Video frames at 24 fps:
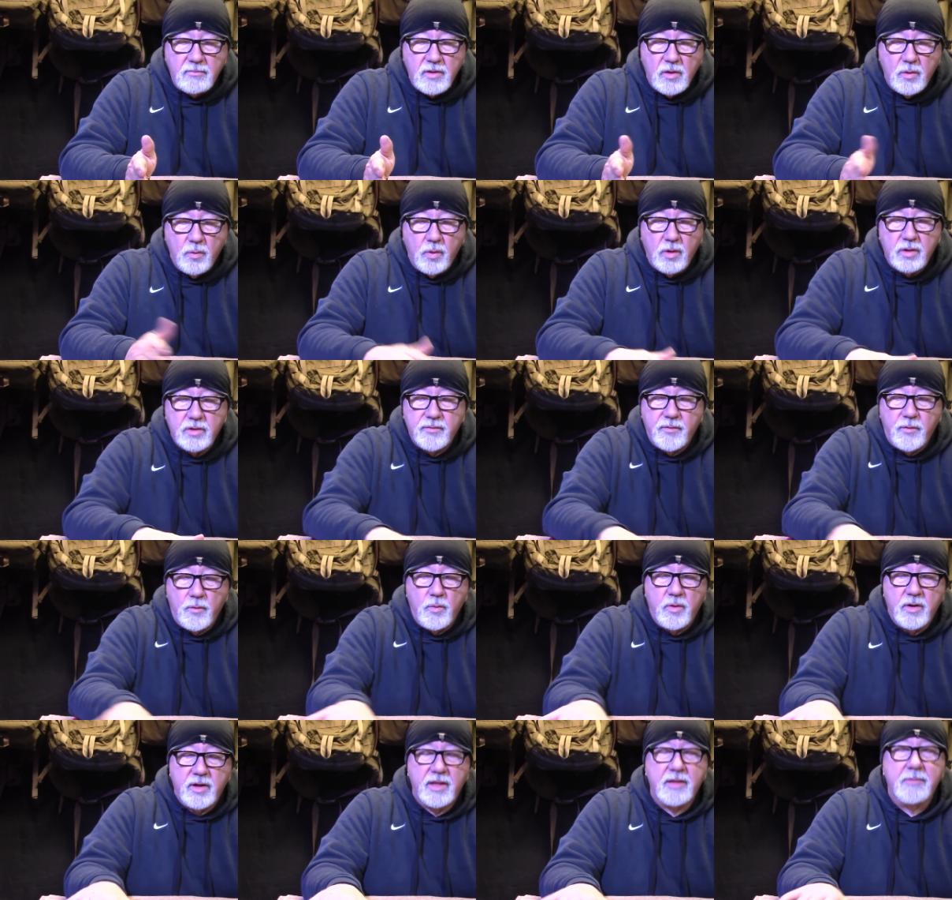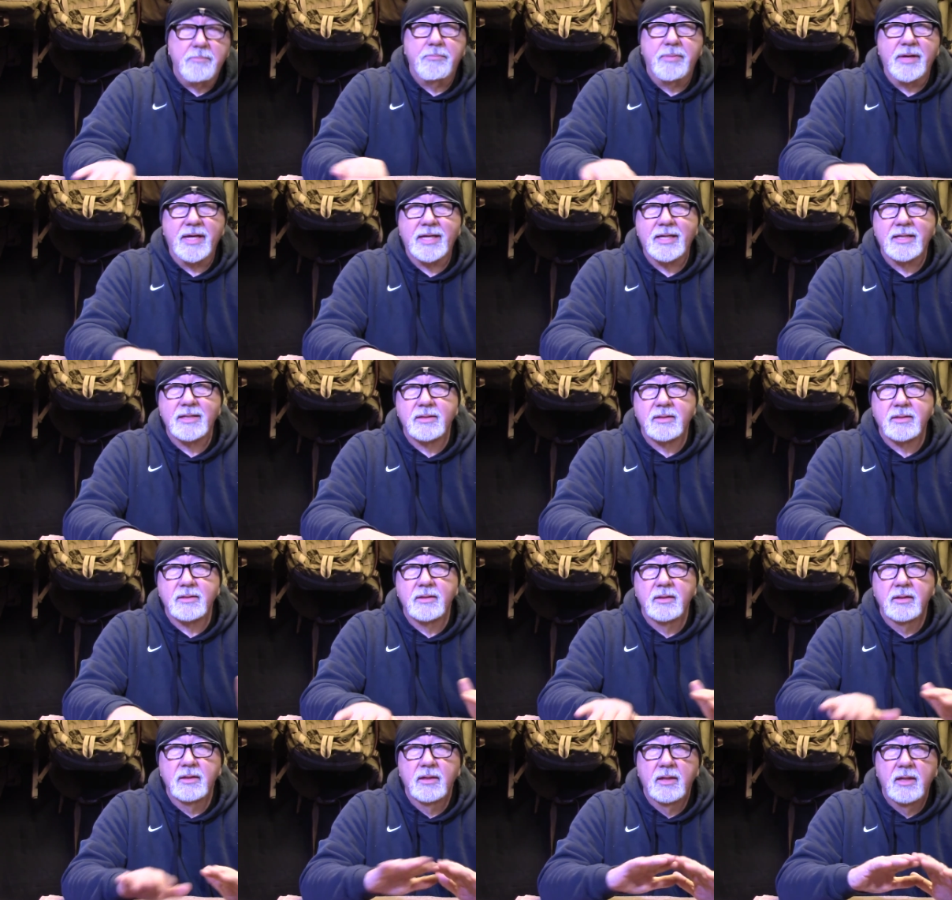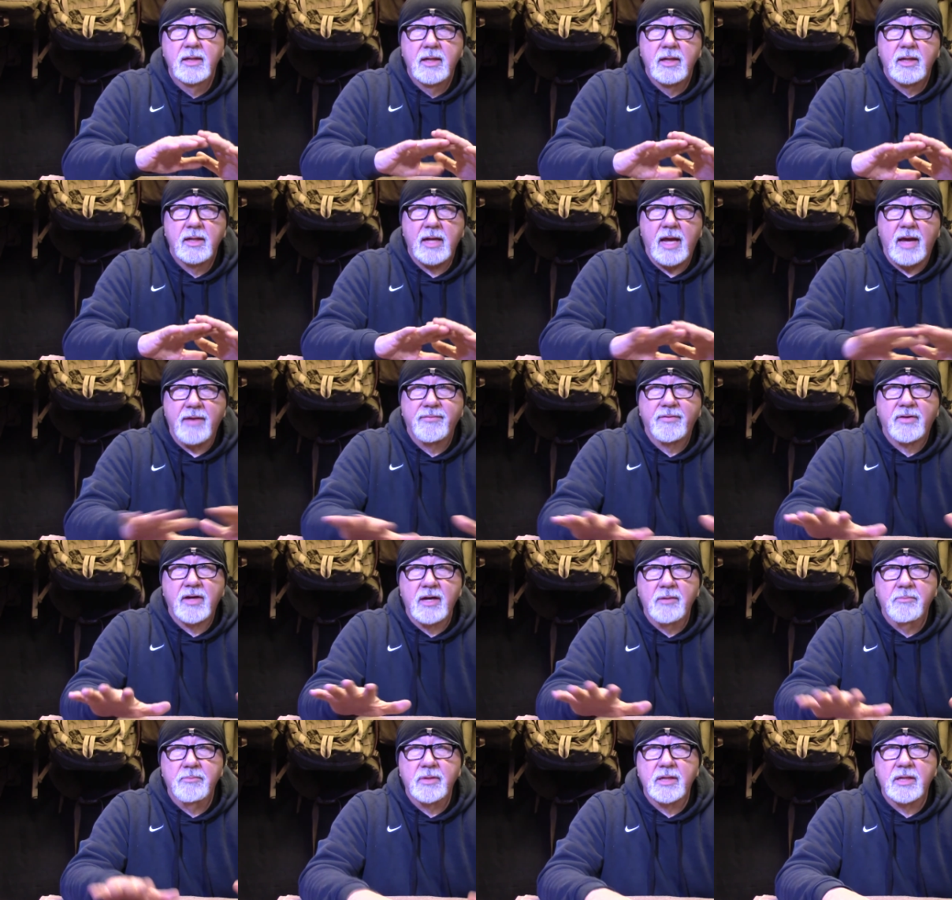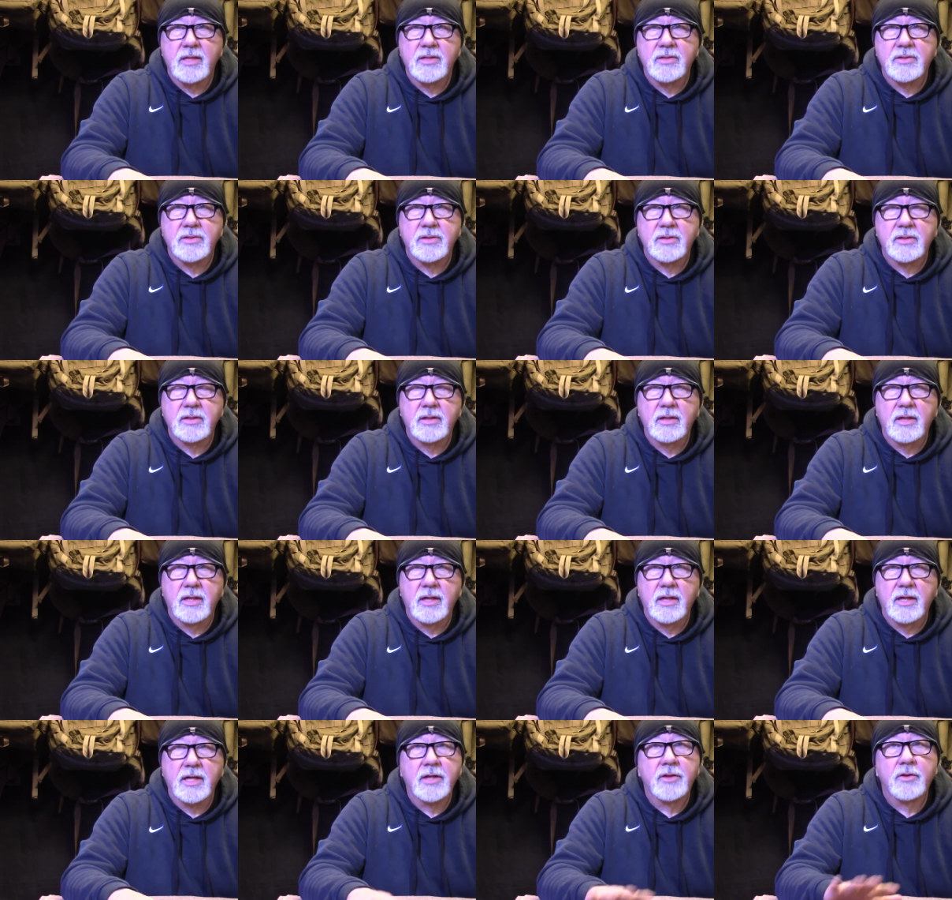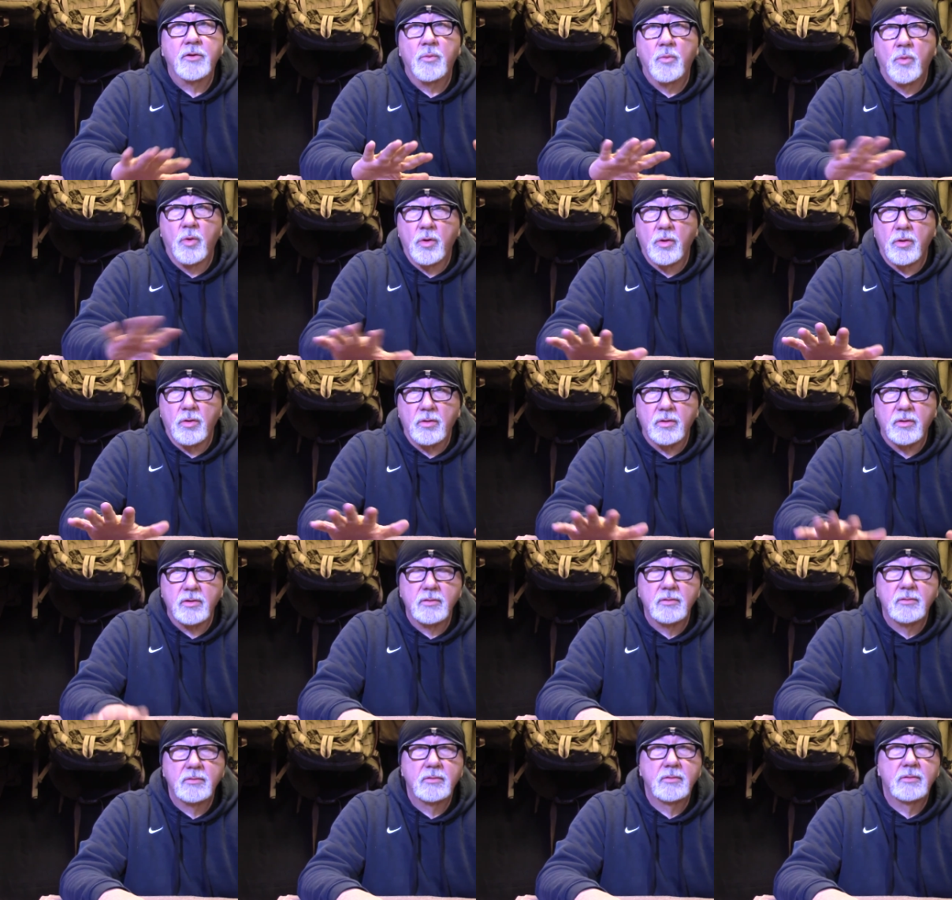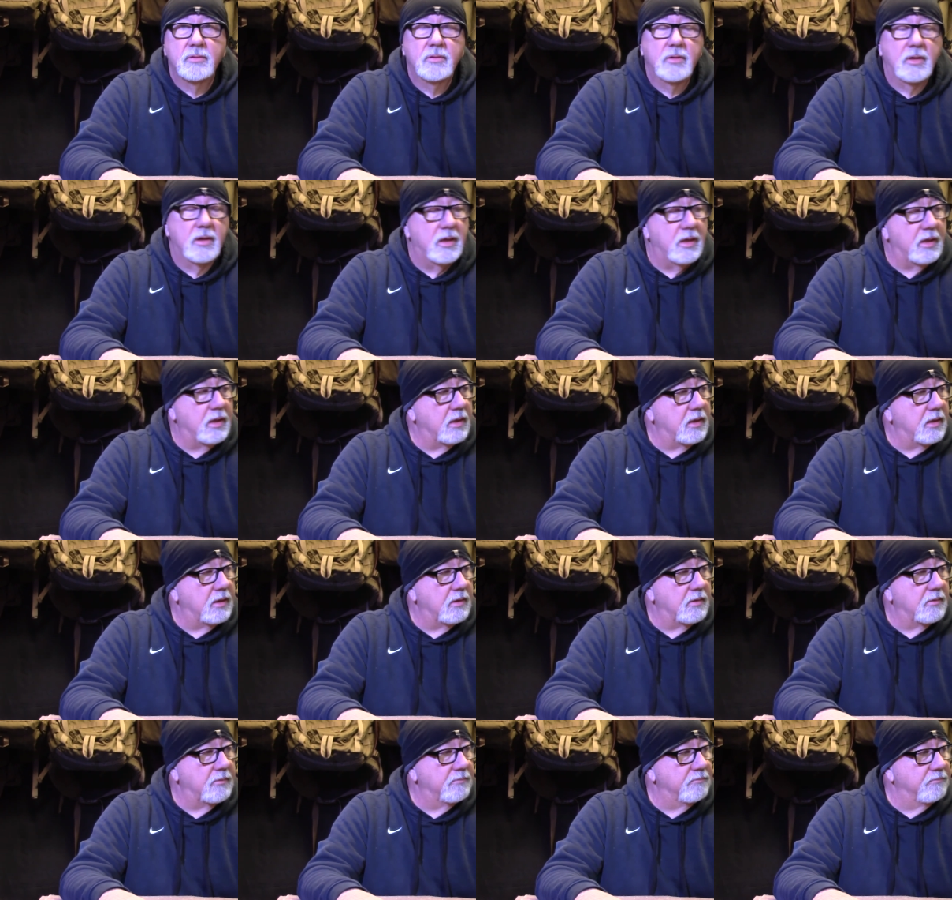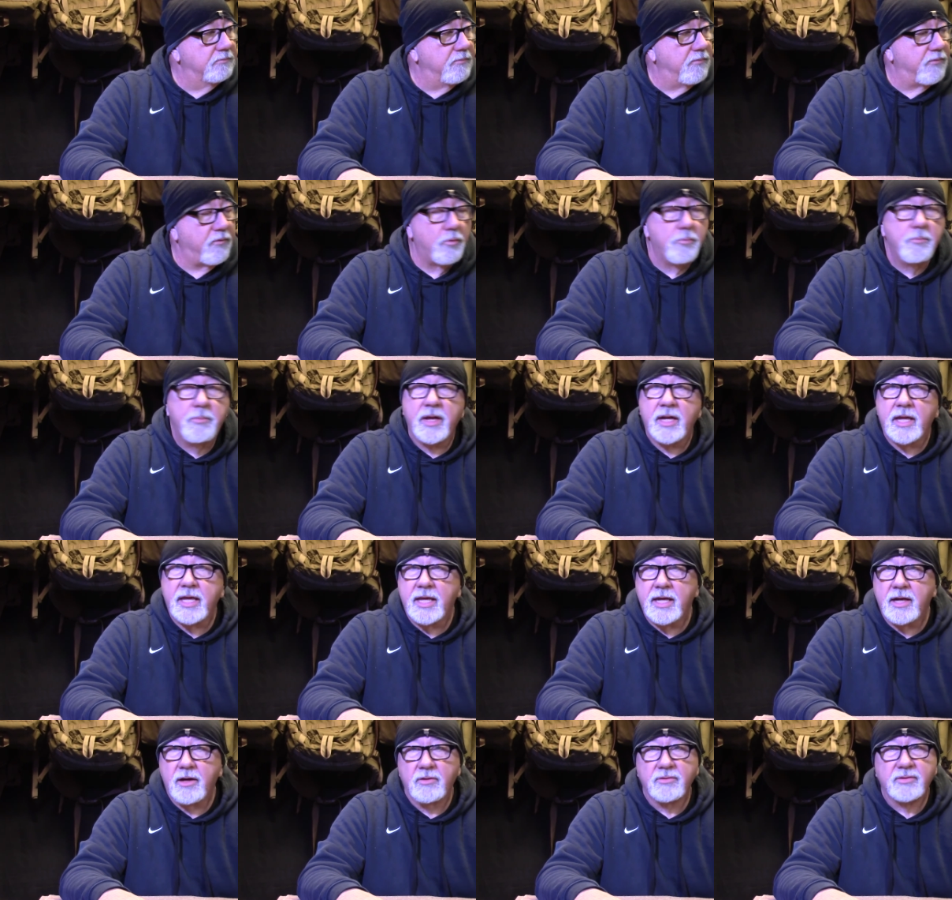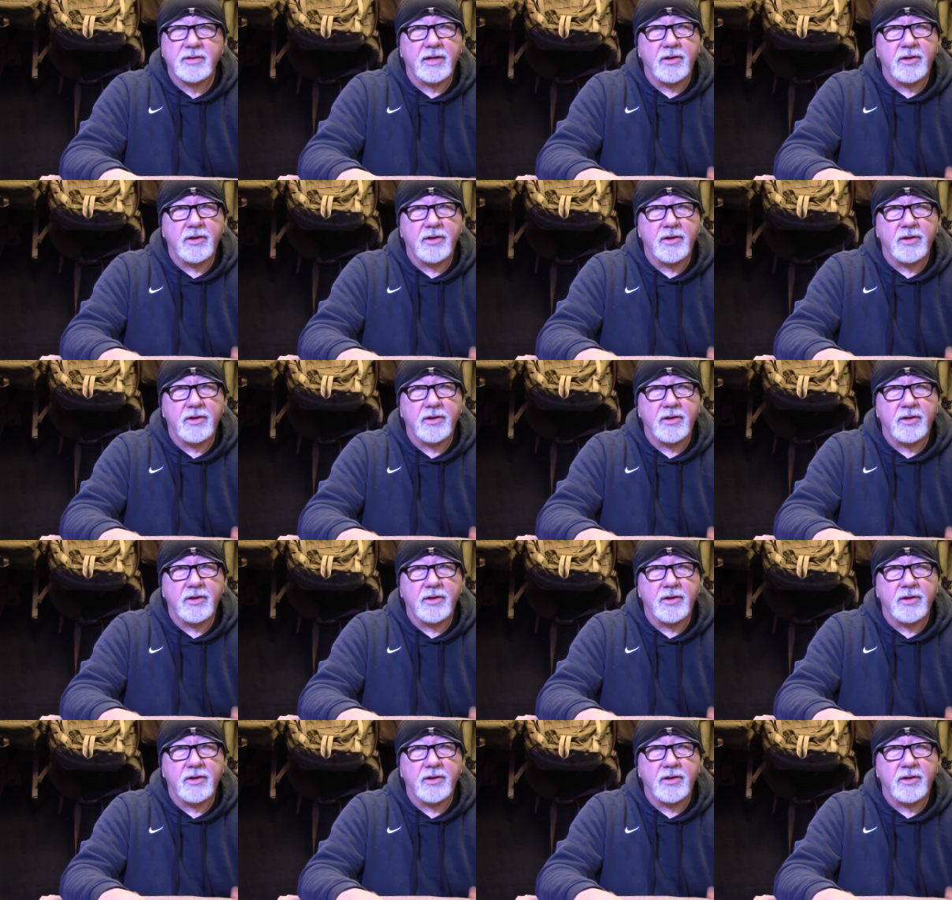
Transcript: worked for one of the biggest knife companies uh, in the world uh, for many years.